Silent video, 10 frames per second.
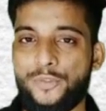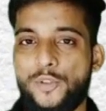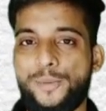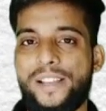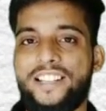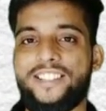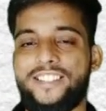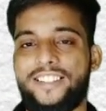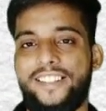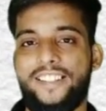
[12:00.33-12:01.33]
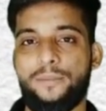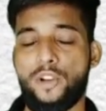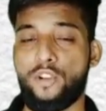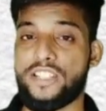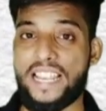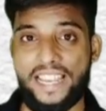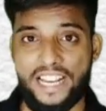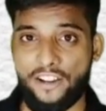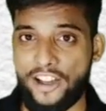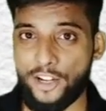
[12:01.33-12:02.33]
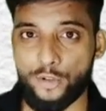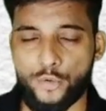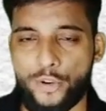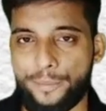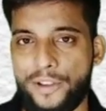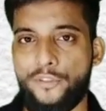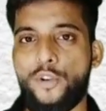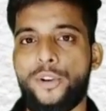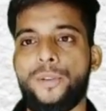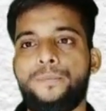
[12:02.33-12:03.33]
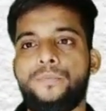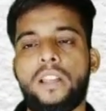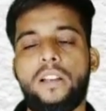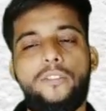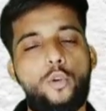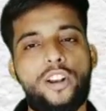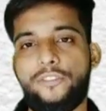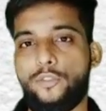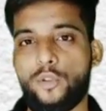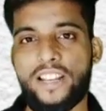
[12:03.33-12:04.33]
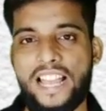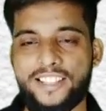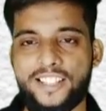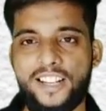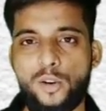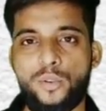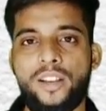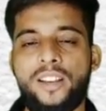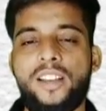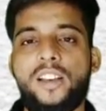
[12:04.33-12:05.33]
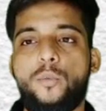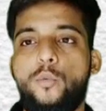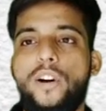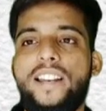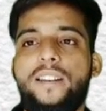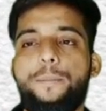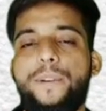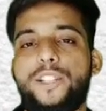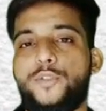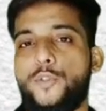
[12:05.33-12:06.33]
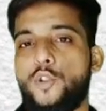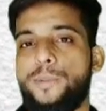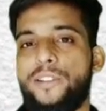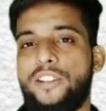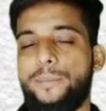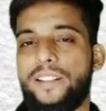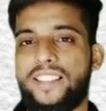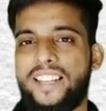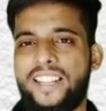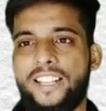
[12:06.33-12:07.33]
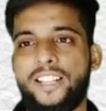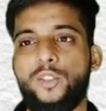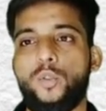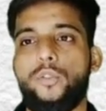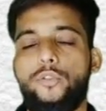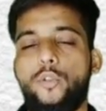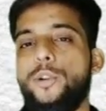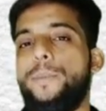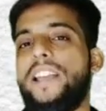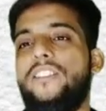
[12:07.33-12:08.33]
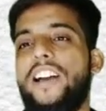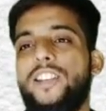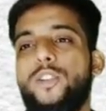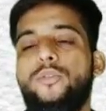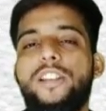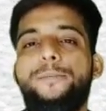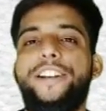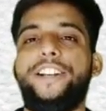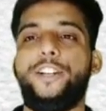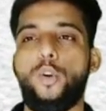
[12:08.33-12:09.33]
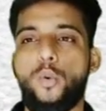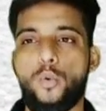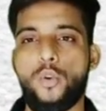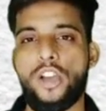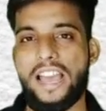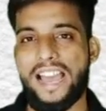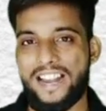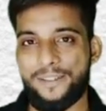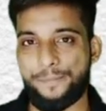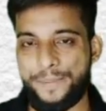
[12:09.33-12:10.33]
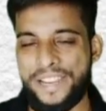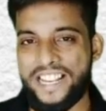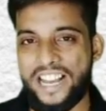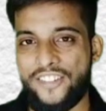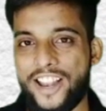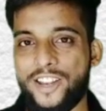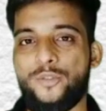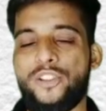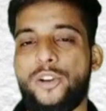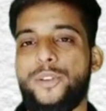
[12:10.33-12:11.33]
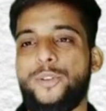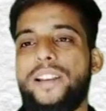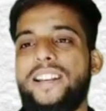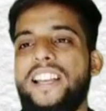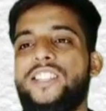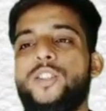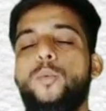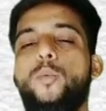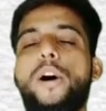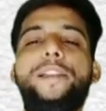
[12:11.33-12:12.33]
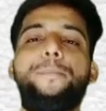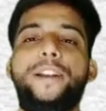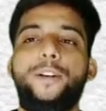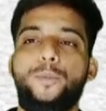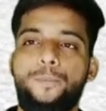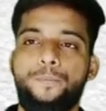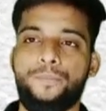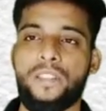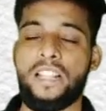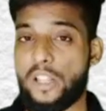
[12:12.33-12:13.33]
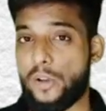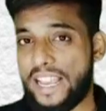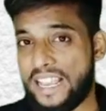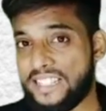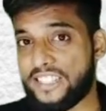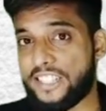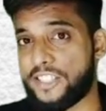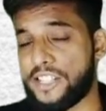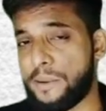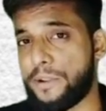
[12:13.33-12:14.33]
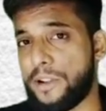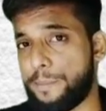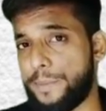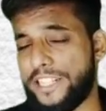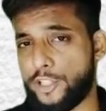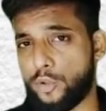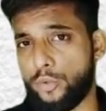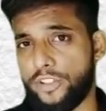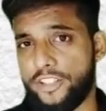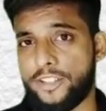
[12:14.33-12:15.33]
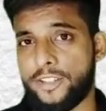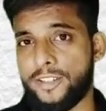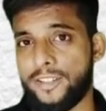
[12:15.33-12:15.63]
4b is 3 because a ka value is 1 by 4. 4 and 4 cancel out. 1 plus 4b will be 3. So 4b ka value will be 2 and b ka value we are going to get as 1 by 2. Now is the sum complete, students?